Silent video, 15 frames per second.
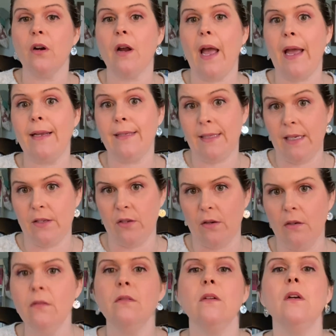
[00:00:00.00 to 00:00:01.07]
a
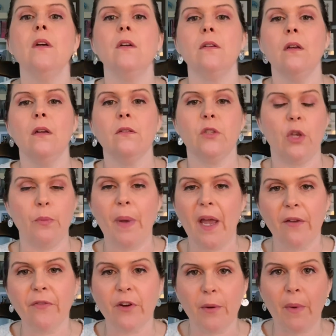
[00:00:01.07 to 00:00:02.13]
seasonal, so you
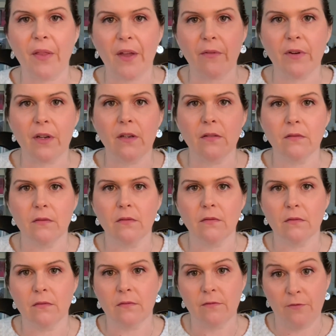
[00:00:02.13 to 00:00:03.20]
pay for your month every
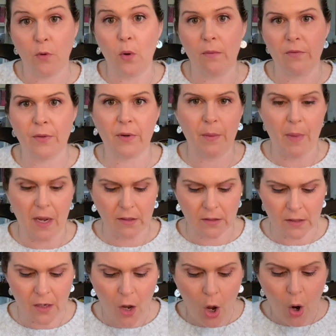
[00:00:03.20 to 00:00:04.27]
3
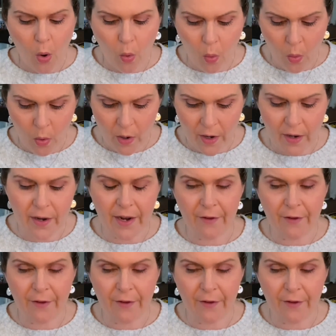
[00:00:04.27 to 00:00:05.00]
months, or if